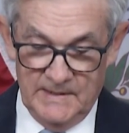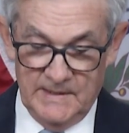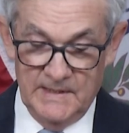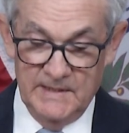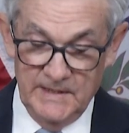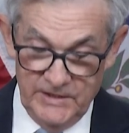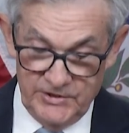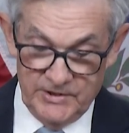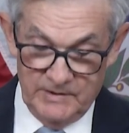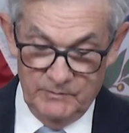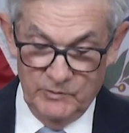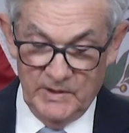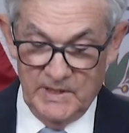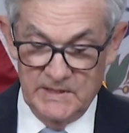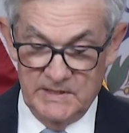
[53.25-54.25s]
In addition,
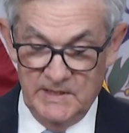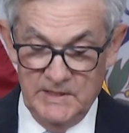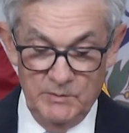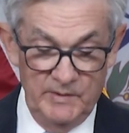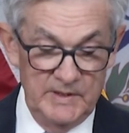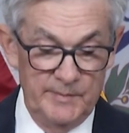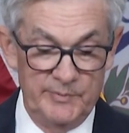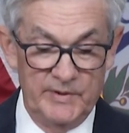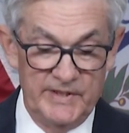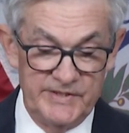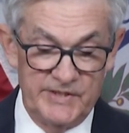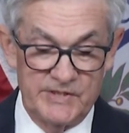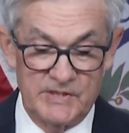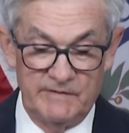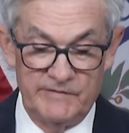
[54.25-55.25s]
we're continuing the
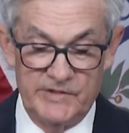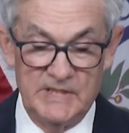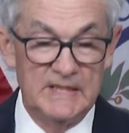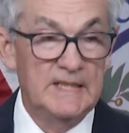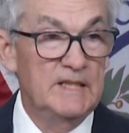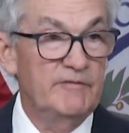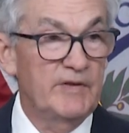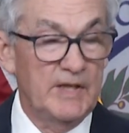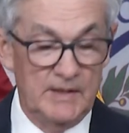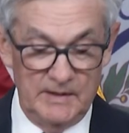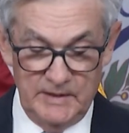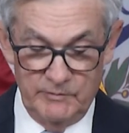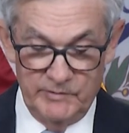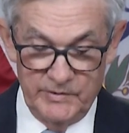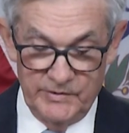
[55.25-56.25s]
process of
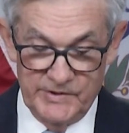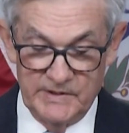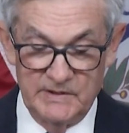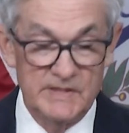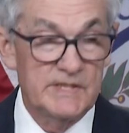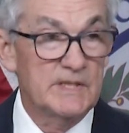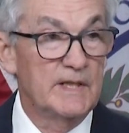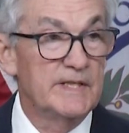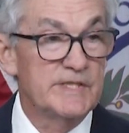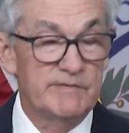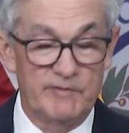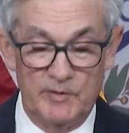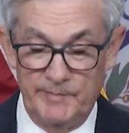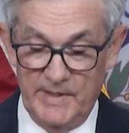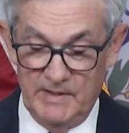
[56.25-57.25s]
significantly reducing the size
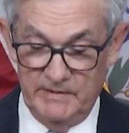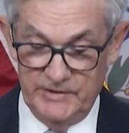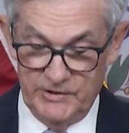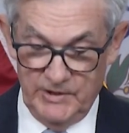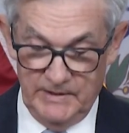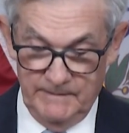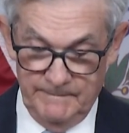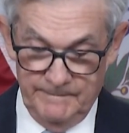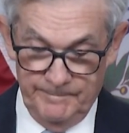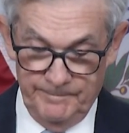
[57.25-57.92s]
of our balance sheet.